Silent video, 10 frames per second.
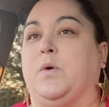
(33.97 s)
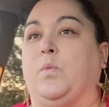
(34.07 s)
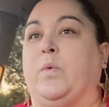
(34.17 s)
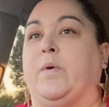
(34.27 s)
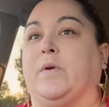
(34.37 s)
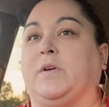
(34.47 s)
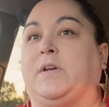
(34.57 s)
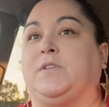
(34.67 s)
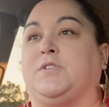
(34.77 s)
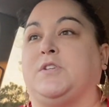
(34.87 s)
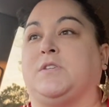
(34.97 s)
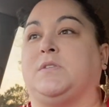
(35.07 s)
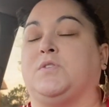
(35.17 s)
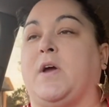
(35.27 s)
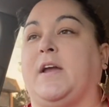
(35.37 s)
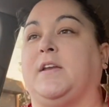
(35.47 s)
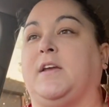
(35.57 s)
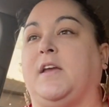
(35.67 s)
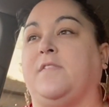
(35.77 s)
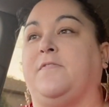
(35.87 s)
we were just trying
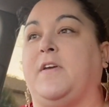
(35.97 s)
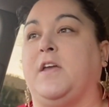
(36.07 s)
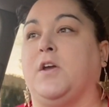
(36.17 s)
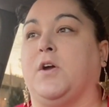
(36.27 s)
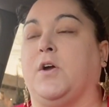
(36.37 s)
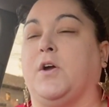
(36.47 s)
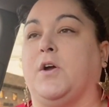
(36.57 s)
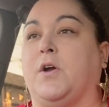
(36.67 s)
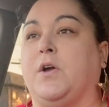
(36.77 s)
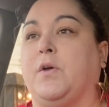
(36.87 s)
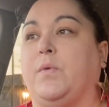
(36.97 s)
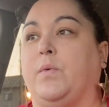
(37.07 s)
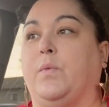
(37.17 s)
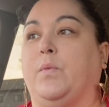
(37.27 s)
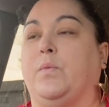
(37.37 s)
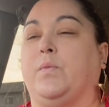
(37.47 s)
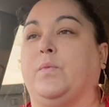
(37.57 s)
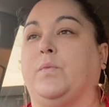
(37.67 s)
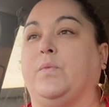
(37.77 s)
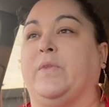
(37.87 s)
to configure
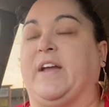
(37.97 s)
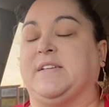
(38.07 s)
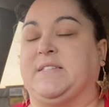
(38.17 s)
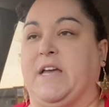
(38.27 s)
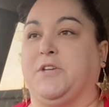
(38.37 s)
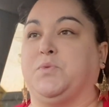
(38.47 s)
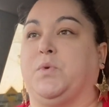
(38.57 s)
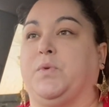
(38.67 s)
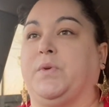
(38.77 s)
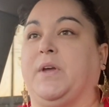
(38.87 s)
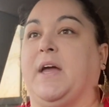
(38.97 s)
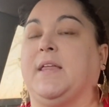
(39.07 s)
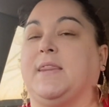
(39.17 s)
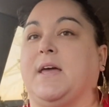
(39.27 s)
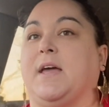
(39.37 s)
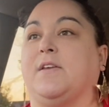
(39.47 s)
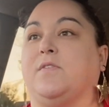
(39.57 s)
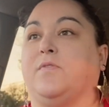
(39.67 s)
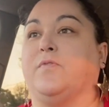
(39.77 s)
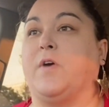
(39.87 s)
like a schedule, and
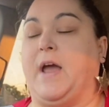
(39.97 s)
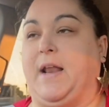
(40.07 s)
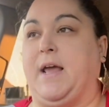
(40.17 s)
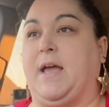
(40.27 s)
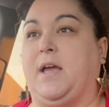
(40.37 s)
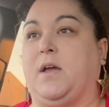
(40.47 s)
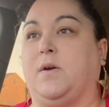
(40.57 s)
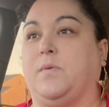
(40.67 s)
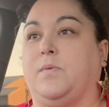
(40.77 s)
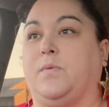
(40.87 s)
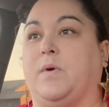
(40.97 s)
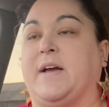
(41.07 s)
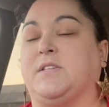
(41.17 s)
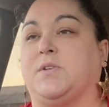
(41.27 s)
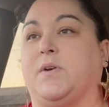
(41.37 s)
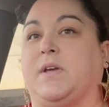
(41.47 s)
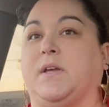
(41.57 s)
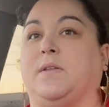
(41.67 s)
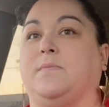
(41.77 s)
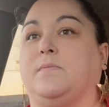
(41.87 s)
then Friday I
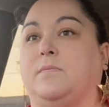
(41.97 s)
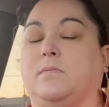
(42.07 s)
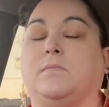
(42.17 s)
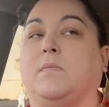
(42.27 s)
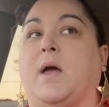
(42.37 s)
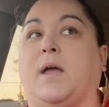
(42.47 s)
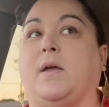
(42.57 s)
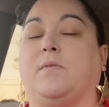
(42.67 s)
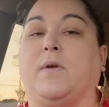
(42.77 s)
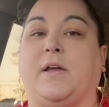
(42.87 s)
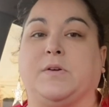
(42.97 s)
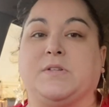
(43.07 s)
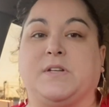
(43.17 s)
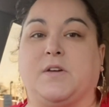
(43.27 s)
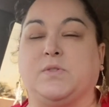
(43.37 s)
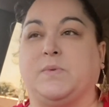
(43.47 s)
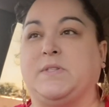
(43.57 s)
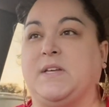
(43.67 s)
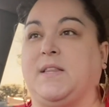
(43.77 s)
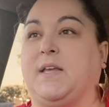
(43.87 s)
started my regular schedule with
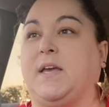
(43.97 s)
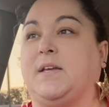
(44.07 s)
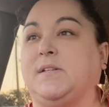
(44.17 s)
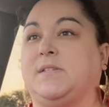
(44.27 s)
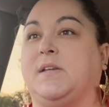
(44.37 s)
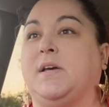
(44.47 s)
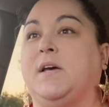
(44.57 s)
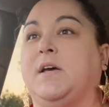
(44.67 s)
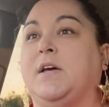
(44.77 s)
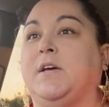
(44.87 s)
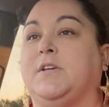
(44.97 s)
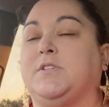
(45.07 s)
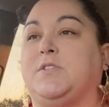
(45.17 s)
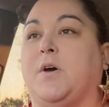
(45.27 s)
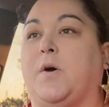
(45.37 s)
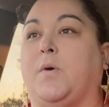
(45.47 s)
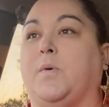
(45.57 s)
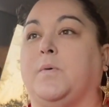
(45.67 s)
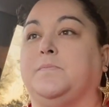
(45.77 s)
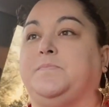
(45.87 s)
seeing the kids. So